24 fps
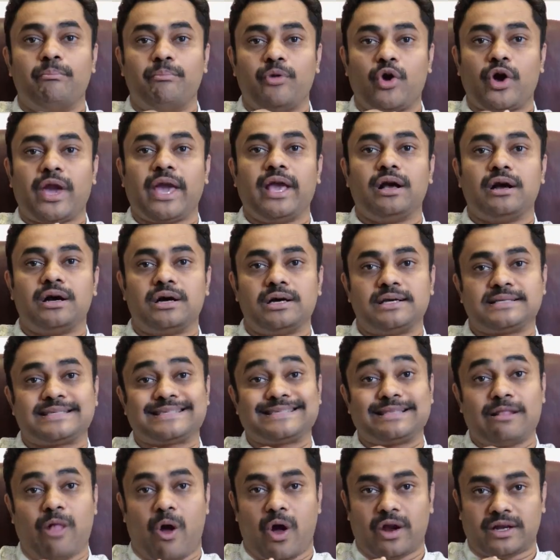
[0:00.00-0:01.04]
booking a
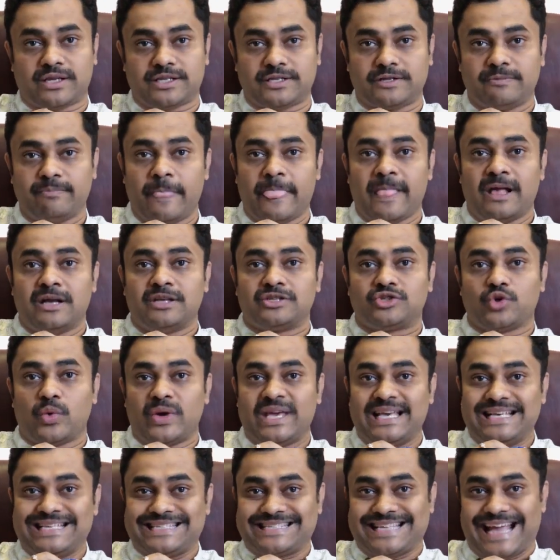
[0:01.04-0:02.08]
slot. So
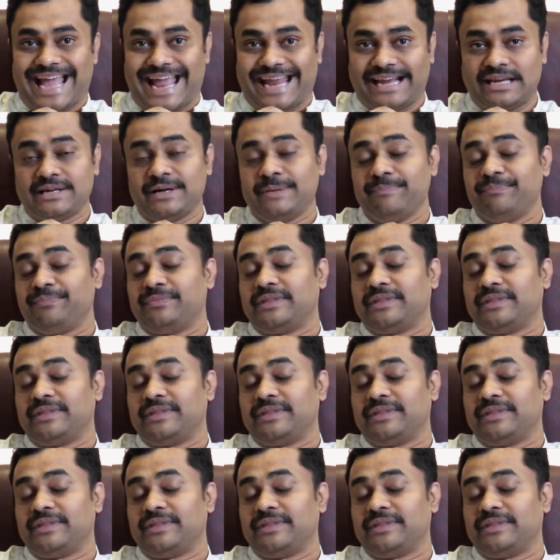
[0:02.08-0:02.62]
he said